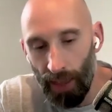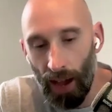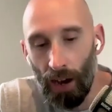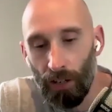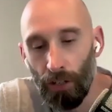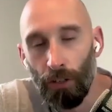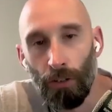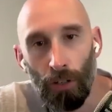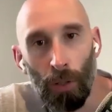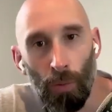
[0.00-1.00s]
are
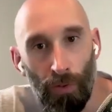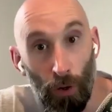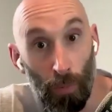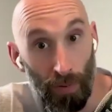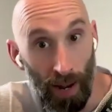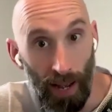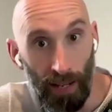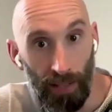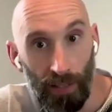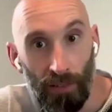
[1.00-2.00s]
congruent with your
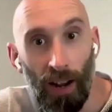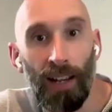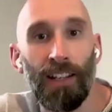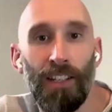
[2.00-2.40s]
brand, right?